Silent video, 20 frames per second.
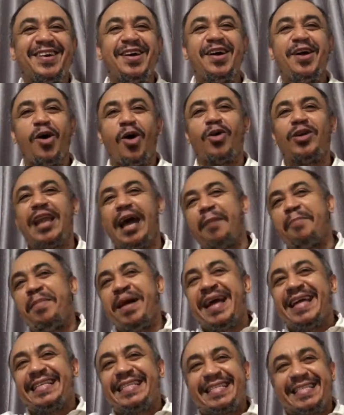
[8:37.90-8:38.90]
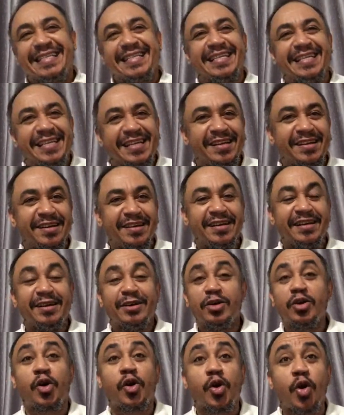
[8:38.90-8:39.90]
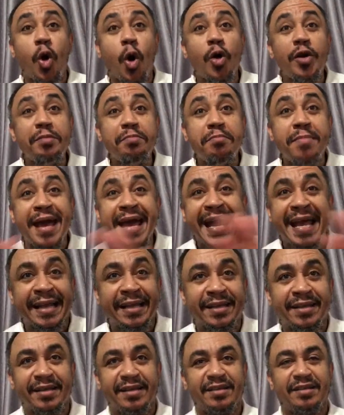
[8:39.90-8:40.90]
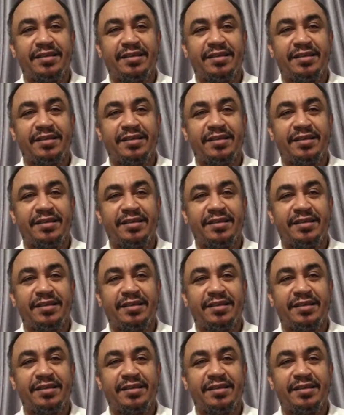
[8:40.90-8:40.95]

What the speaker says: Who laments me? Grown men.